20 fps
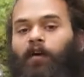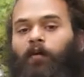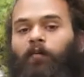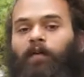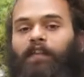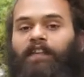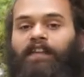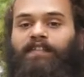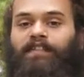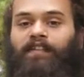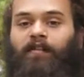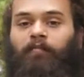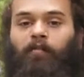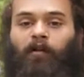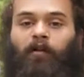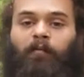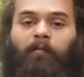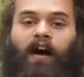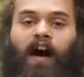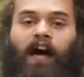with a
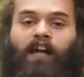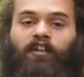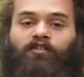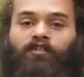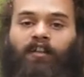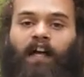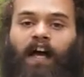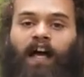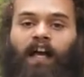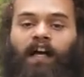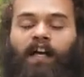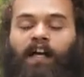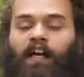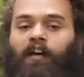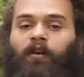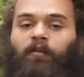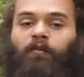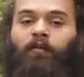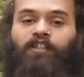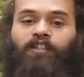simple mantra
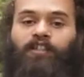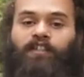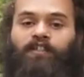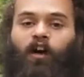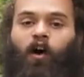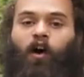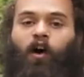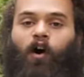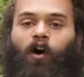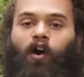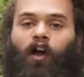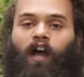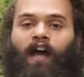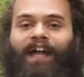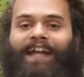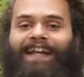which is Ong